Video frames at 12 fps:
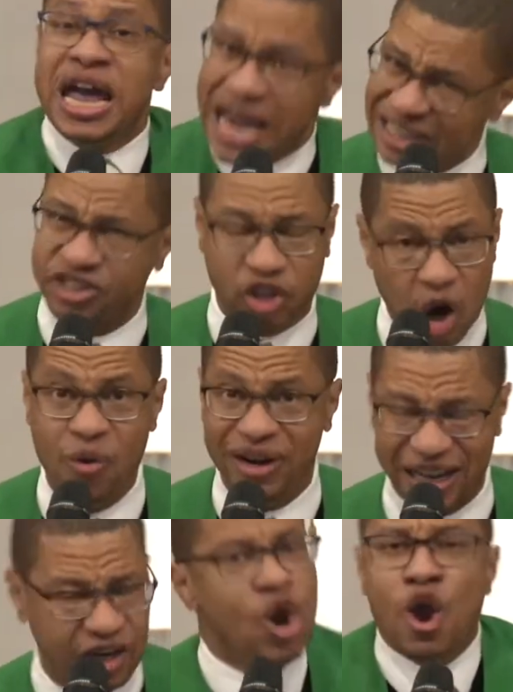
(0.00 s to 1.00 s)
He's doing
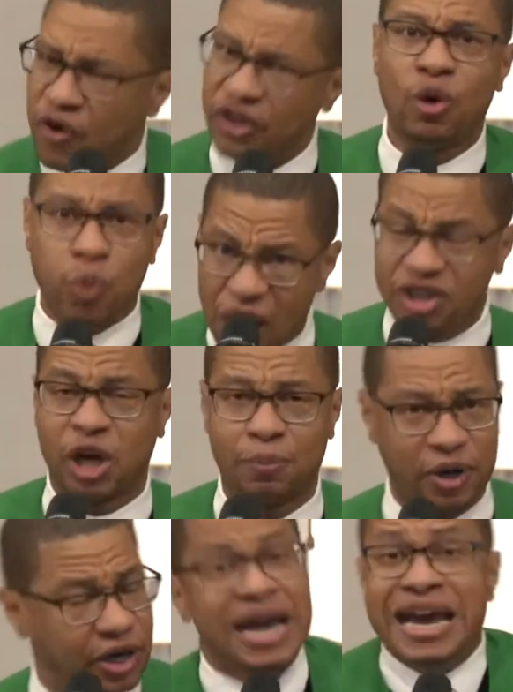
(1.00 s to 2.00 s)
it for the
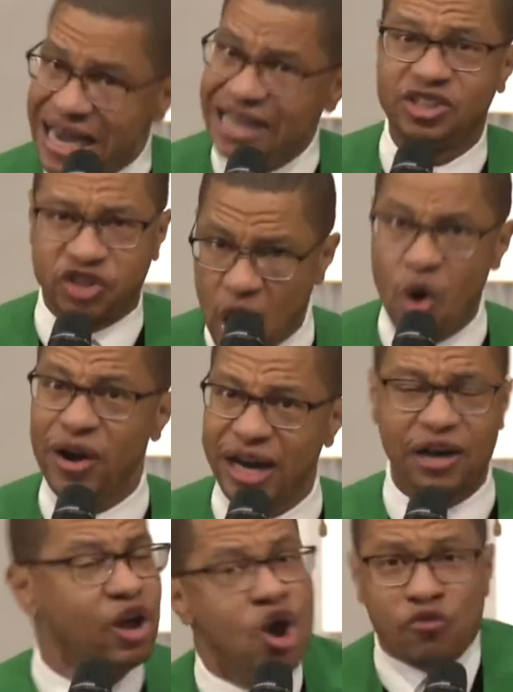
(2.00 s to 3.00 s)
worshiper. He's doing
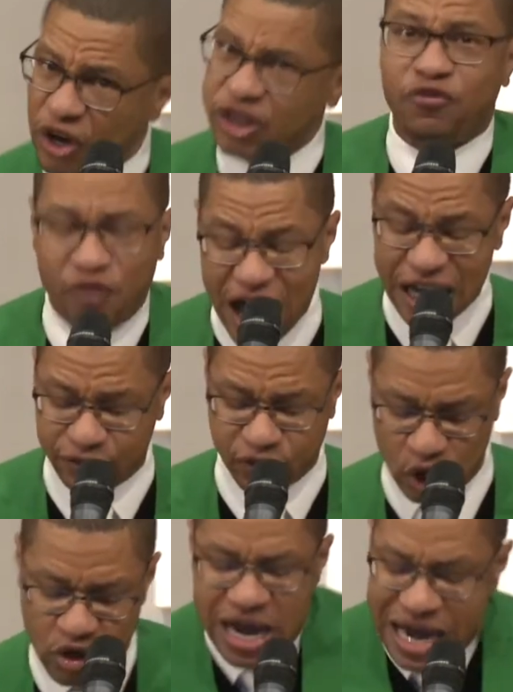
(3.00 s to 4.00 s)
it for the
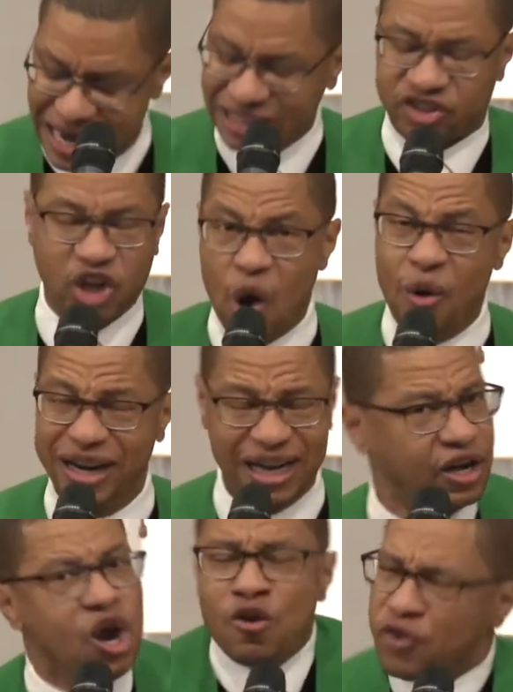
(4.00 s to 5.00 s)
faithful. He's doing
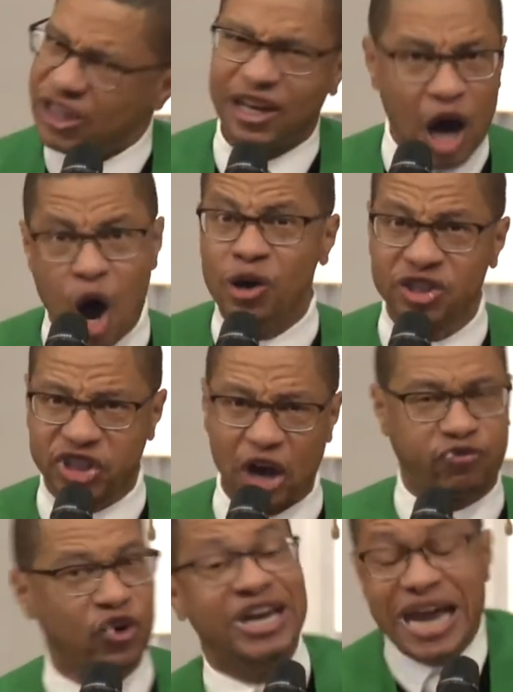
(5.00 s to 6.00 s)
it for the
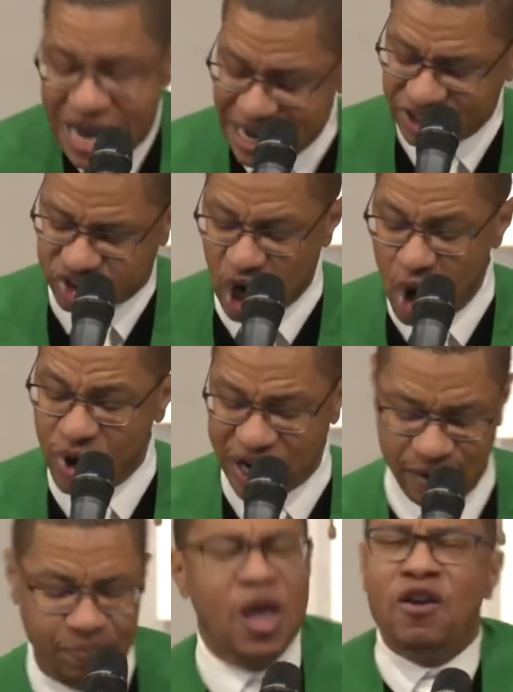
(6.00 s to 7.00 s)
long-suffering. He's doing
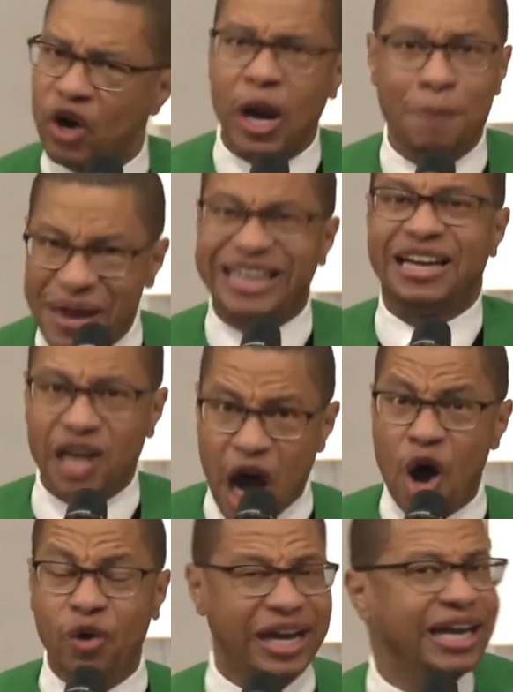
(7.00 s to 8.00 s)
it for the meek and
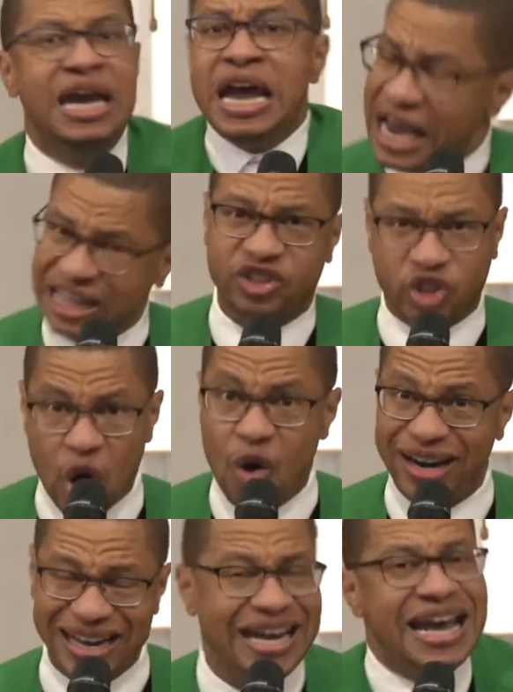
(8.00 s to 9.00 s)
lowly. He's
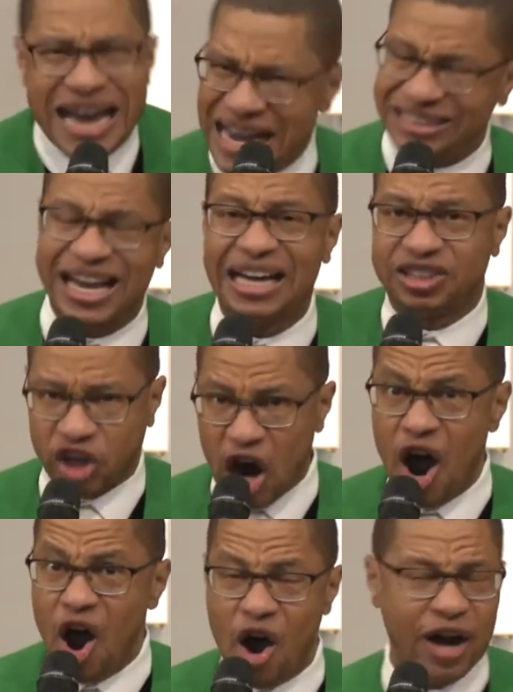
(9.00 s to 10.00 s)
doing it. He's got
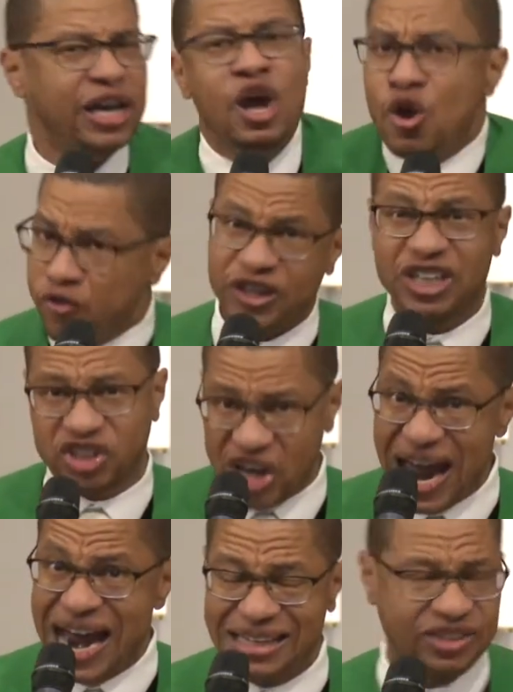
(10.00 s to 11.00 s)
joy for the
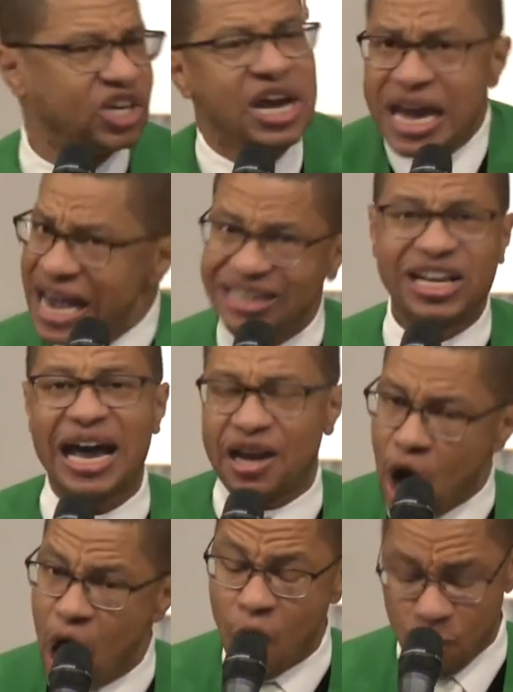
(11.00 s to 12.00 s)
saints. He's got
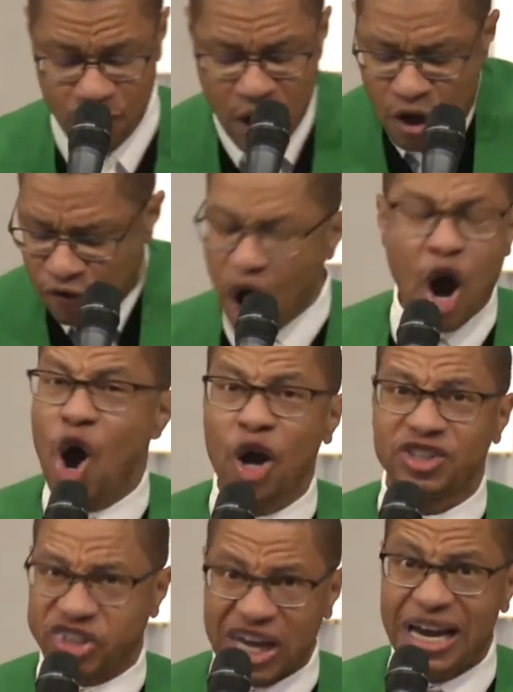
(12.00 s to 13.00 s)
hope for
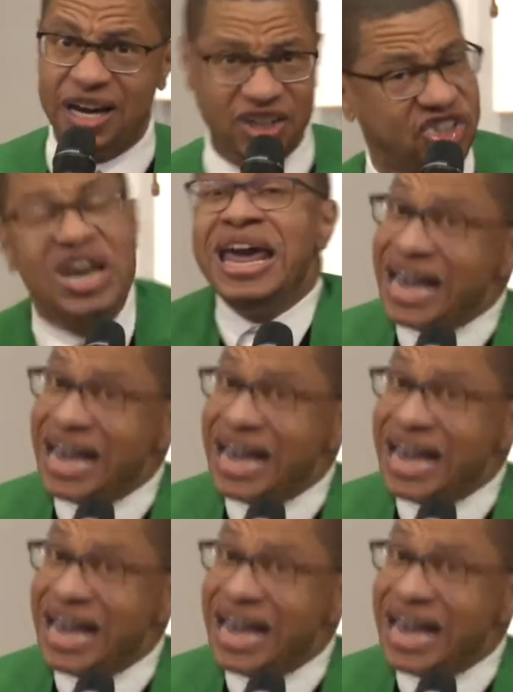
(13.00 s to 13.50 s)
all sinners.